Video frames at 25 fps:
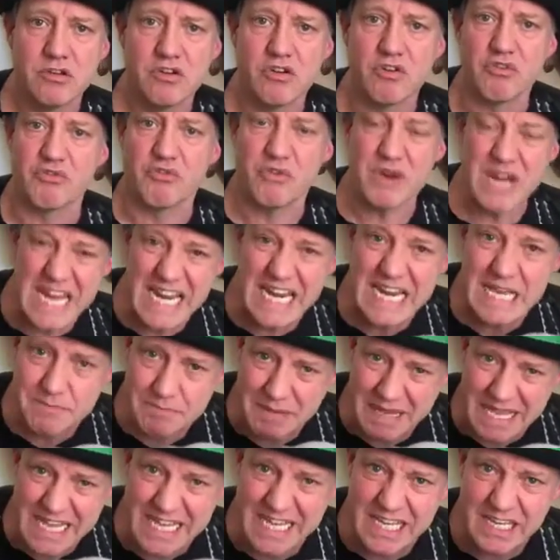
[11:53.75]
Really
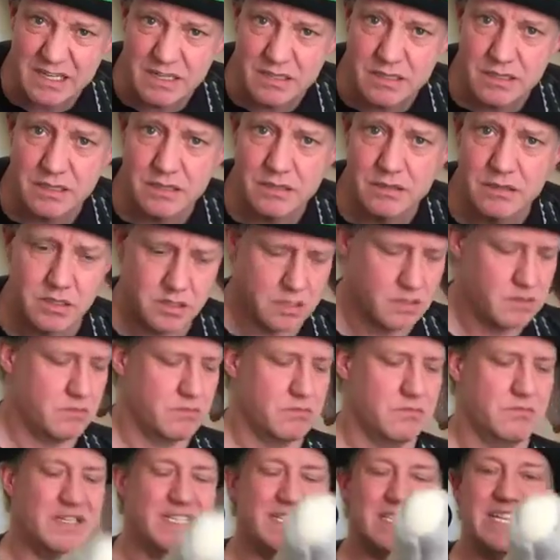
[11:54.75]
big?
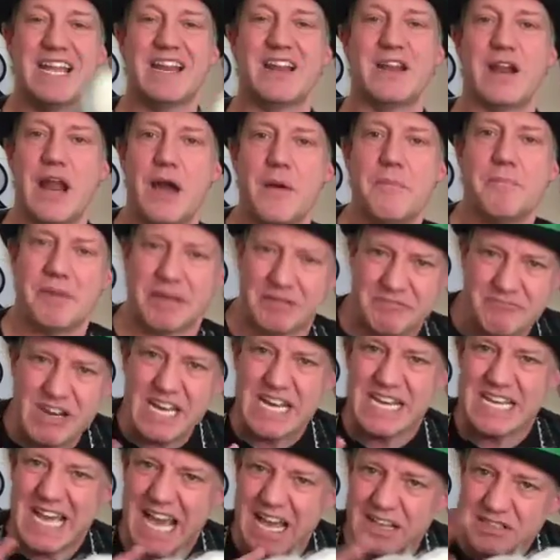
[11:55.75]
What? No. But
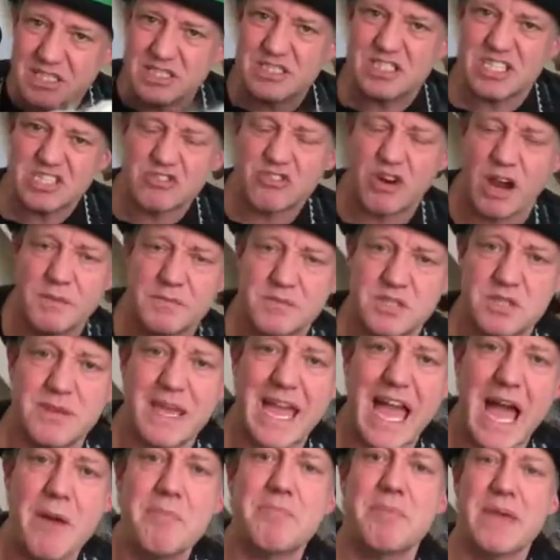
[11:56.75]
really, describe him to me.
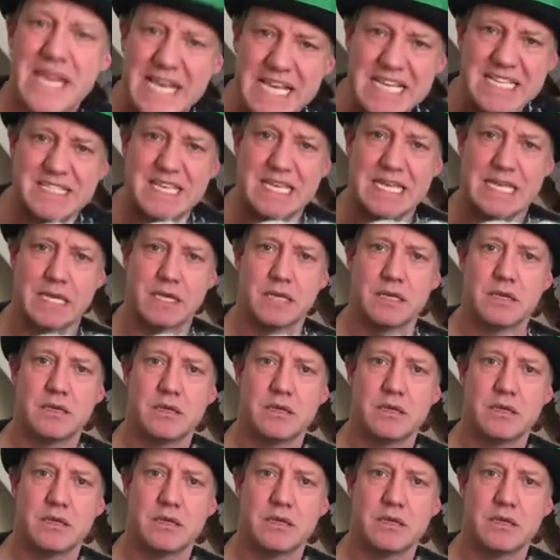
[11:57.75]
How big is he?